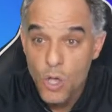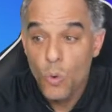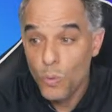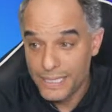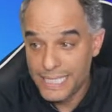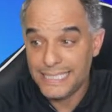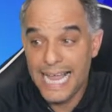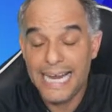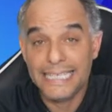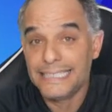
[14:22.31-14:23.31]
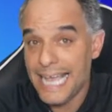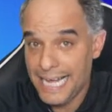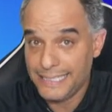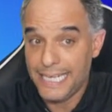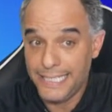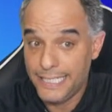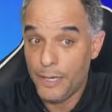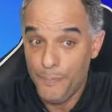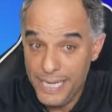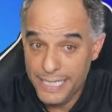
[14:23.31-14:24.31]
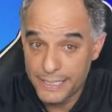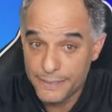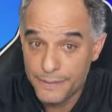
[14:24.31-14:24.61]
with this heinous act that he committed.